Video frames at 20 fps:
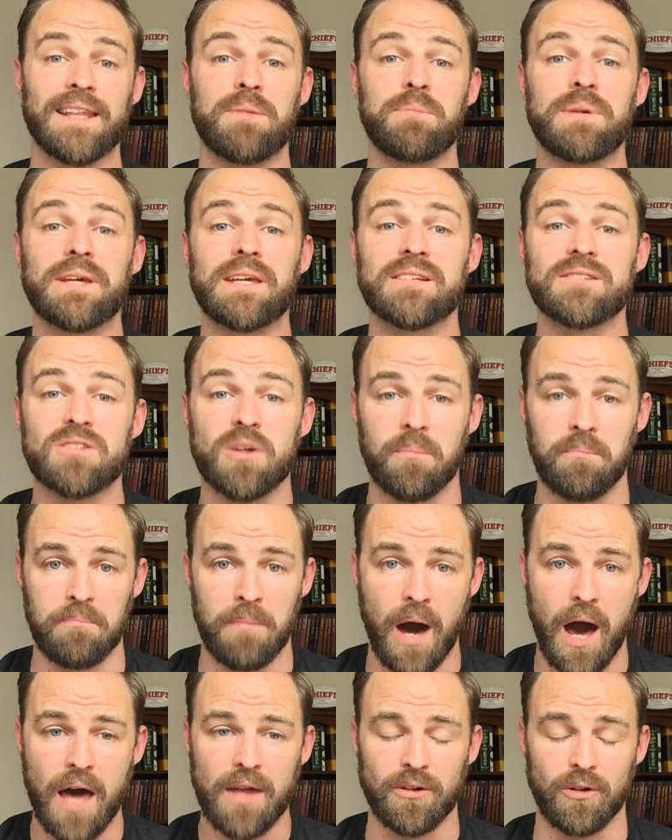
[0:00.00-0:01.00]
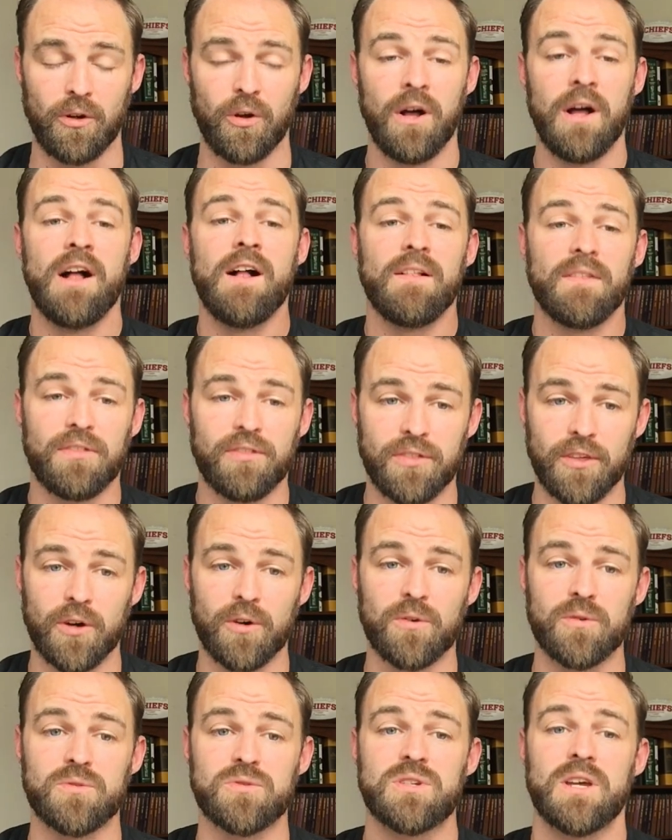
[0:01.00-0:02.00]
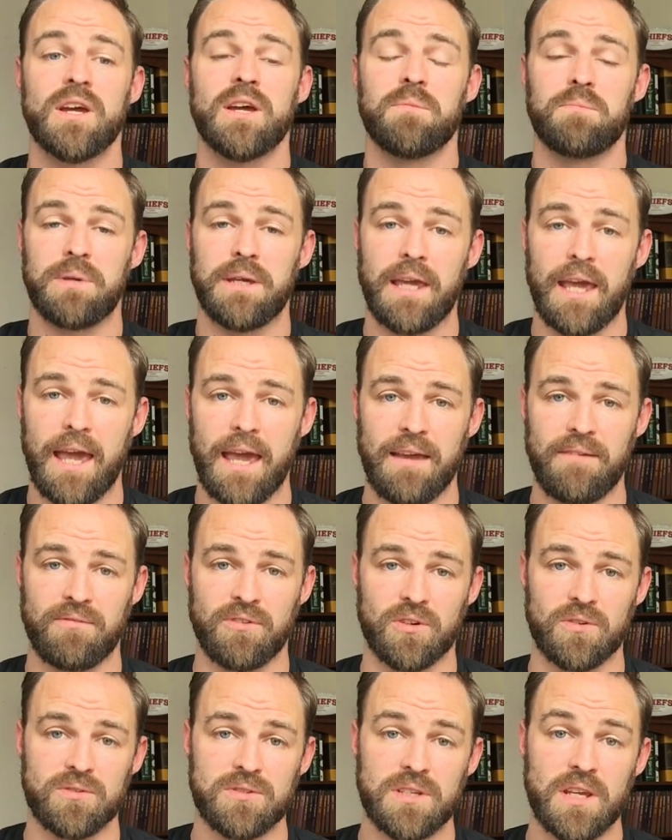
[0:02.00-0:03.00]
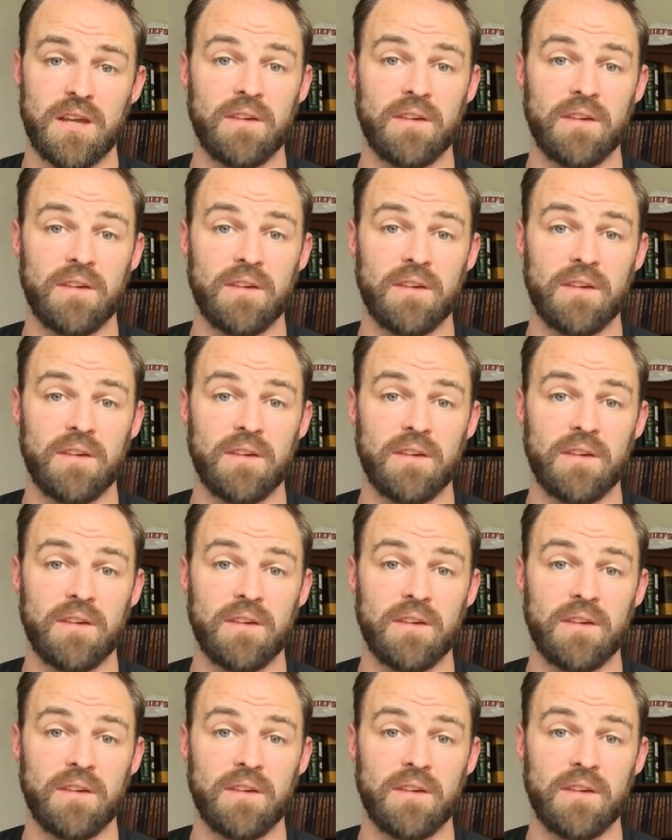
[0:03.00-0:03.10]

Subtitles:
then begin to model those behaviors.